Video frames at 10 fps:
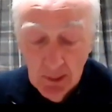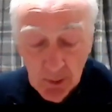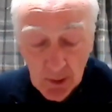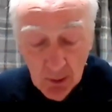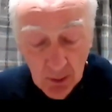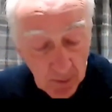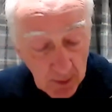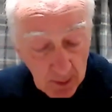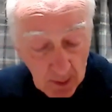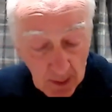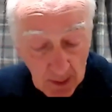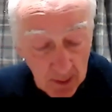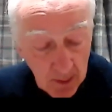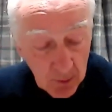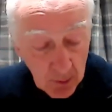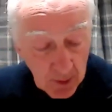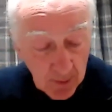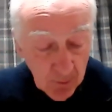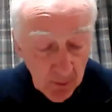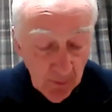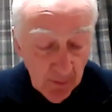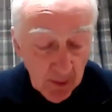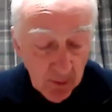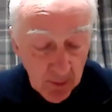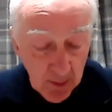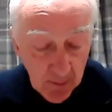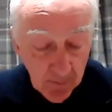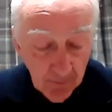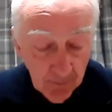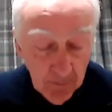That was a common Jewish form of exorcism.